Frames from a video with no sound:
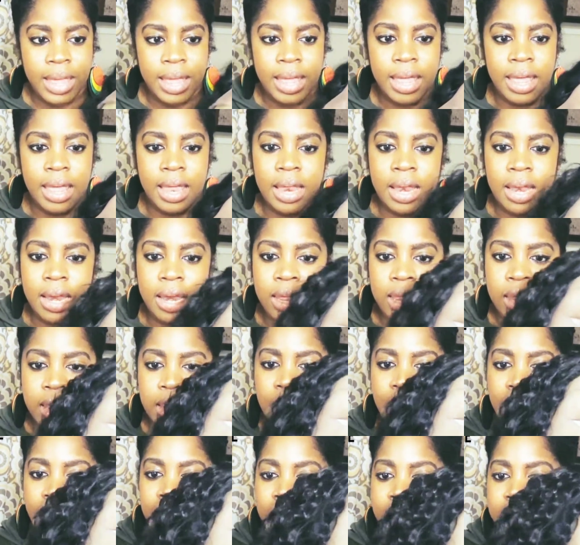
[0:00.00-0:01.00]
And
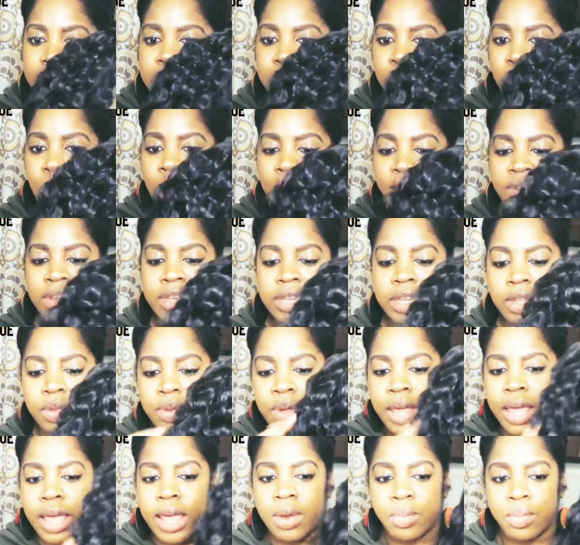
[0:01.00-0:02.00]
yeah, so obviously you
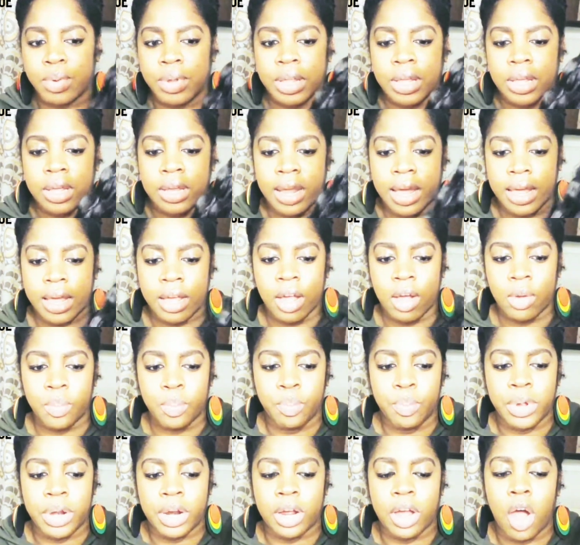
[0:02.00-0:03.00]
can't really like
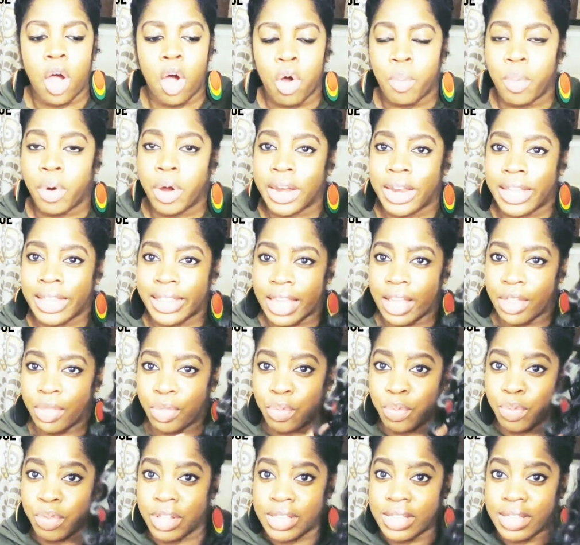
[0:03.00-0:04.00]
put a comb or anything
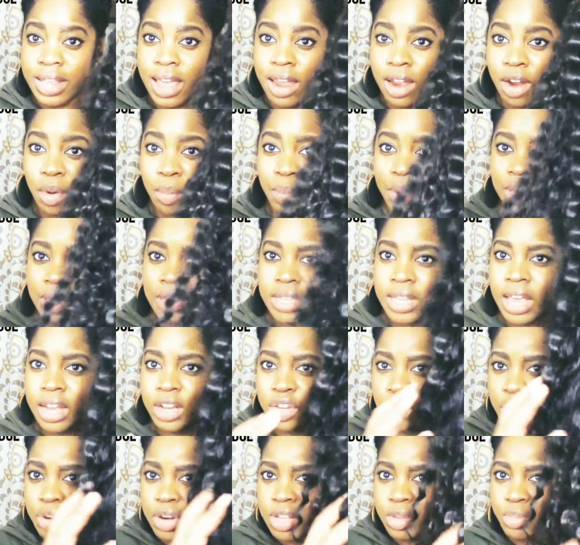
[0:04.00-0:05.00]
through this hair, but the
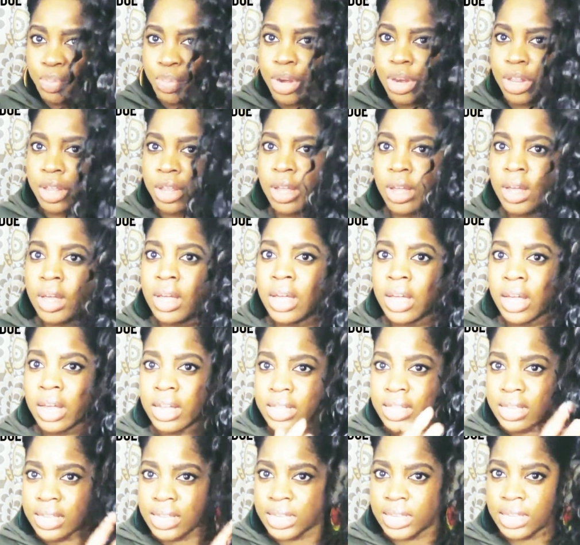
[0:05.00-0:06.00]
texture is pretty
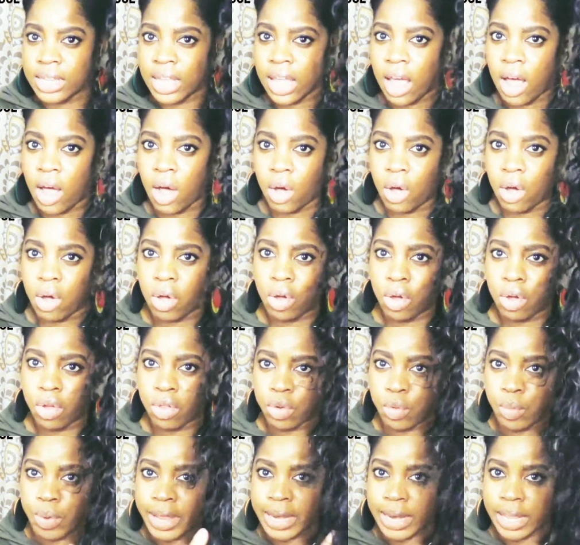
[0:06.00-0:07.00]
consistent all
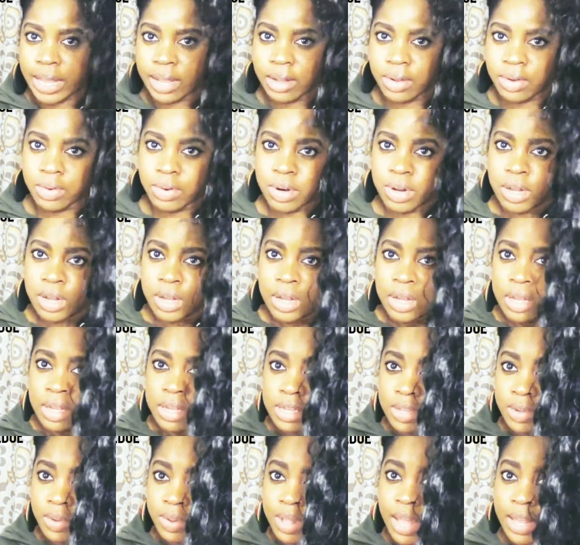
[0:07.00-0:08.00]
the way down.
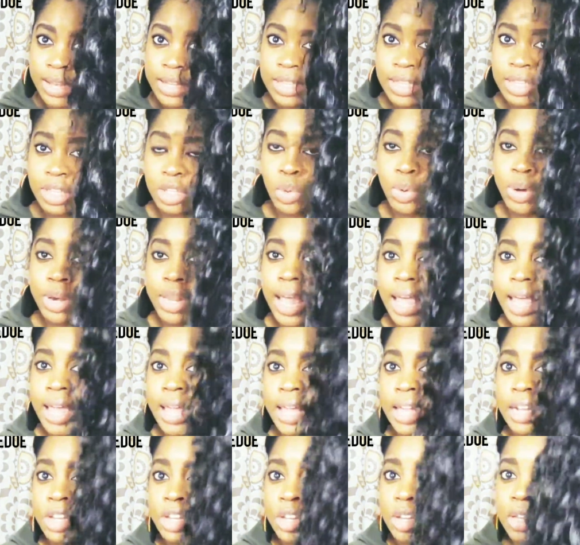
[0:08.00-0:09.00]
So yes, this is 28
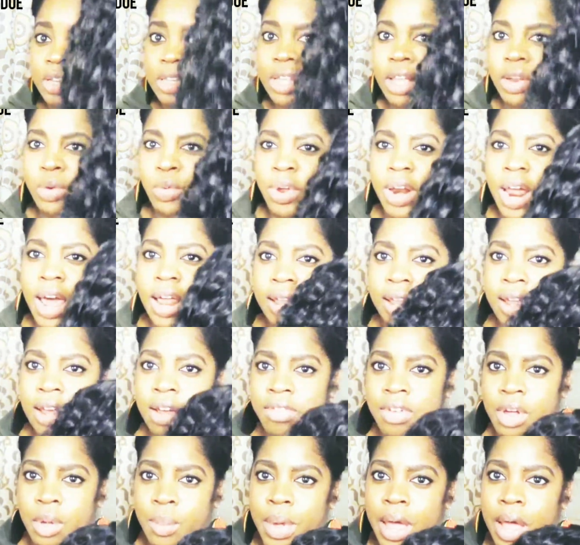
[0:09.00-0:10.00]
inches, and what I
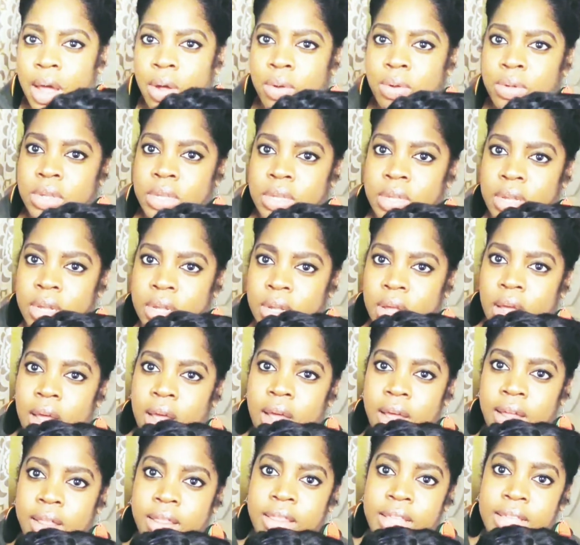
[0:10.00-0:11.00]
love about
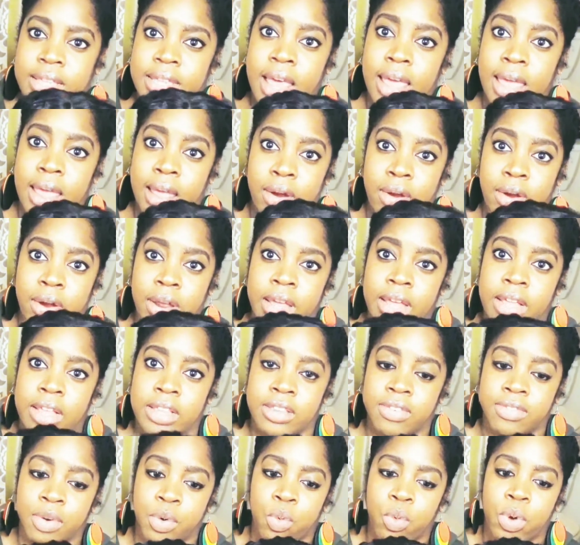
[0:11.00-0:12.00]
this hair
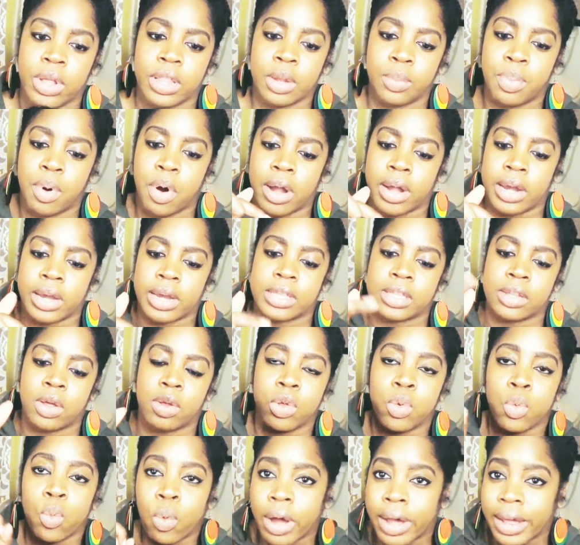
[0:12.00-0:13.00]
is, for one, the parting. It's
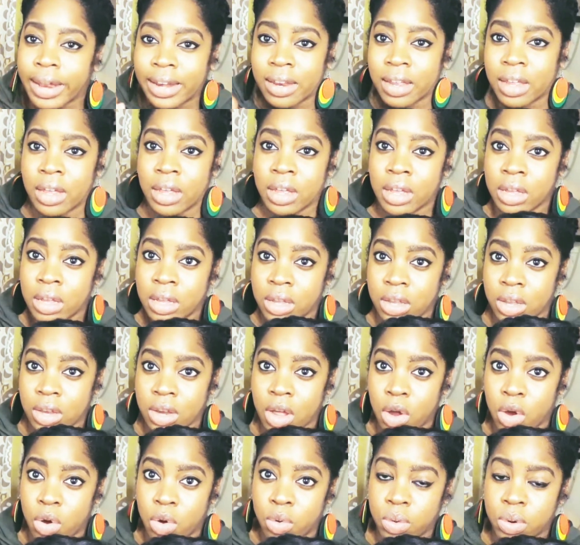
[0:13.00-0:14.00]
only one, you
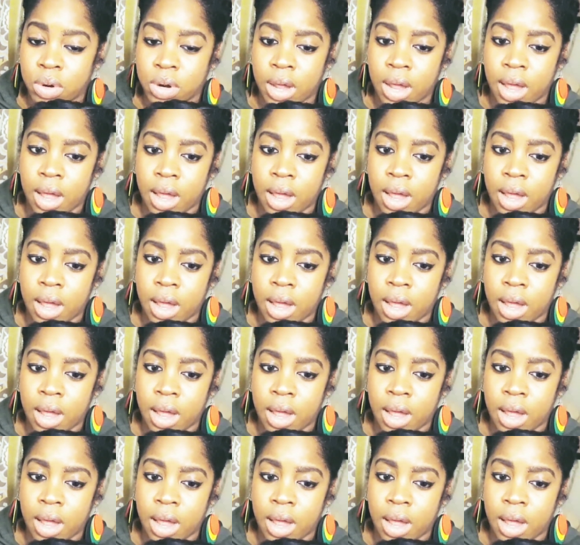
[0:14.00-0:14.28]
know,